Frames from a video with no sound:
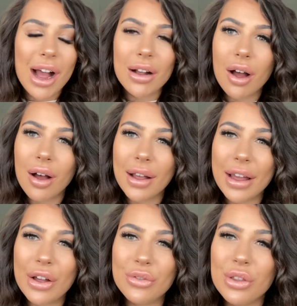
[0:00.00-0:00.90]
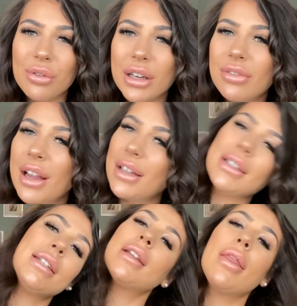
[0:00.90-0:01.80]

I can't get over the reflexes.